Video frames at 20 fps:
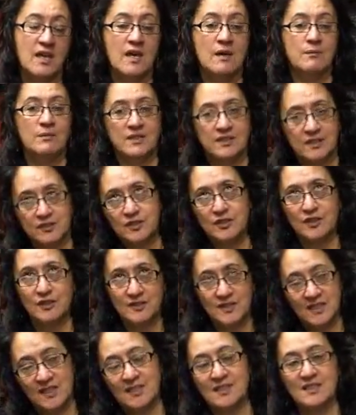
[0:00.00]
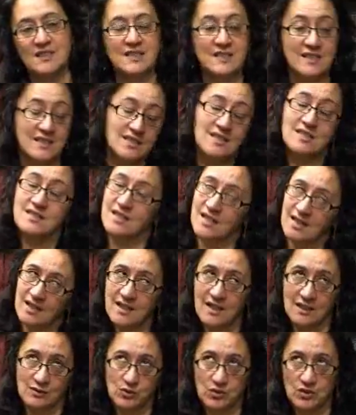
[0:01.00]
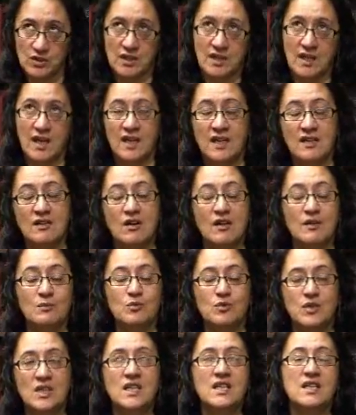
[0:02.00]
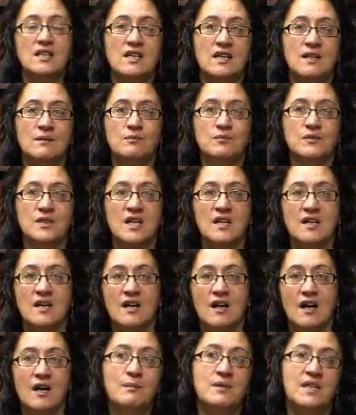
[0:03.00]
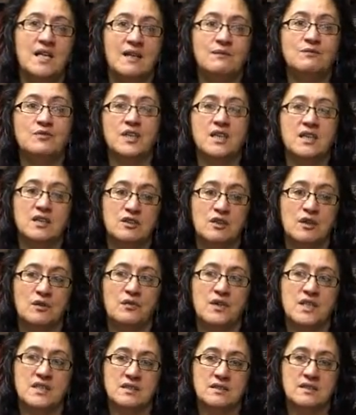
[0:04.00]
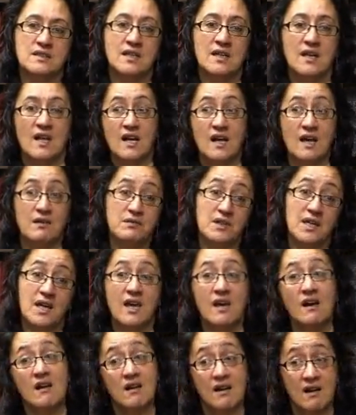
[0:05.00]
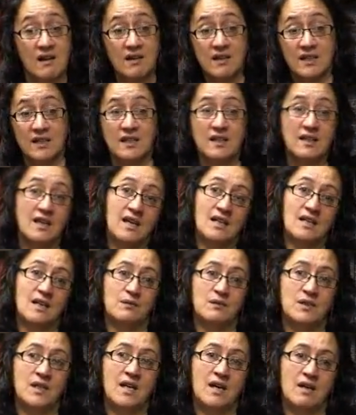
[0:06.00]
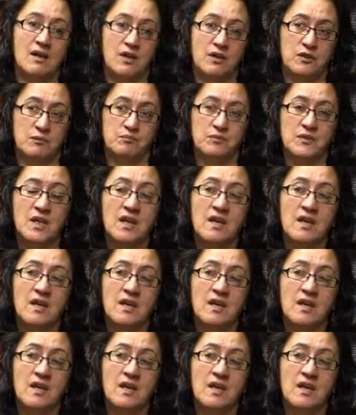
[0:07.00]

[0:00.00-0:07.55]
But the third thing is, this is their country, and I'm really I'm an advocate of us loving our kāinga and loving our home.